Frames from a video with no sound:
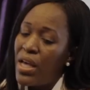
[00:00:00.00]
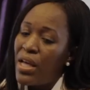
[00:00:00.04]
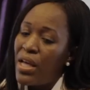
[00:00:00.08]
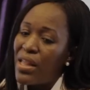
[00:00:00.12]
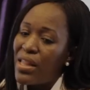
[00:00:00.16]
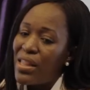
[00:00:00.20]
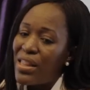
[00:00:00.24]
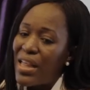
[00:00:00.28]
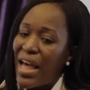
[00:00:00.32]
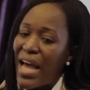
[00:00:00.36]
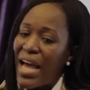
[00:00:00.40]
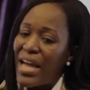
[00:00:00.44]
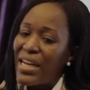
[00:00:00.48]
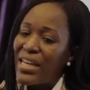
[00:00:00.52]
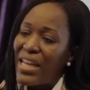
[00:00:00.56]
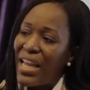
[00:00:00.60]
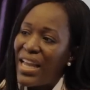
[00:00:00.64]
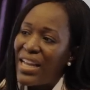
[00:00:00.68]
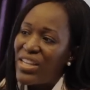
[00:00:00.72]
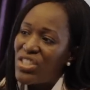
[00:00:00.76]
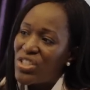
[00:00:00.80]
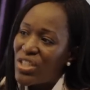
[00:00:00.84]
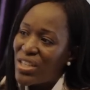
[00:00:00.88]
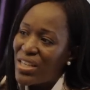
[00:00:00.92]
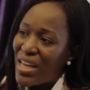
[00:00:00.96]
that
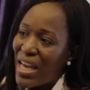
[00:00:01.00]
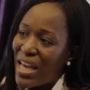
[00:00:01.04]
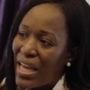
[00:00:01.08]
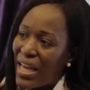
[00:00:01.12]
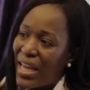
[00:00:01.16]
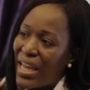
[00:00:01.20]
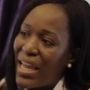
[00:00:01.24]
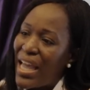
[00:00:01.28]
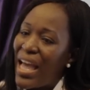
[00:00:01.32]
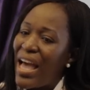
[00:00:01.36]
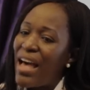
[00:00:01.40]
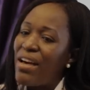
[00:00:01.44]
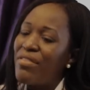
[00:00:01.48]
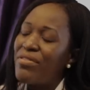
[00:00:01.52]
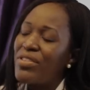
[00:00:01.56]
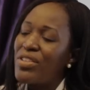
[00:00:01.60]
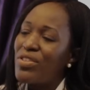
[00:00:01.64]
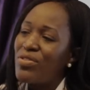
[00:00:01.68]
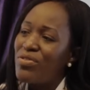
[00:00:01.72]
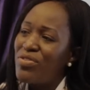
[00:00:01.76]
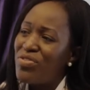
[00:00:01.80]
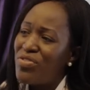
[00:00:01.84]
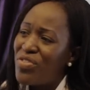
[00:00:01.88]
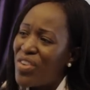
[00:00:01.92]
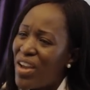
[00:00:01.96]
HNI have a
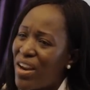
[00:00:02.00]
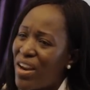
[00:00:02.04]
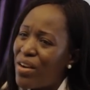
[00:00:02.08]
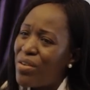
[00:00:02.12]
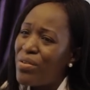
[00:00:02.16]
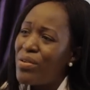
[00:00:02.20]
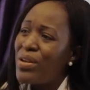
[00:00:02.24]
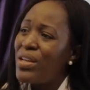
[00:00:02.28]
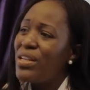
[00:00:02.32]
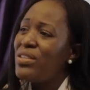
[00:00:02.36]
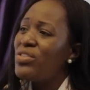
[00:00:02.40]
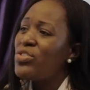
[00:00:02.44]
very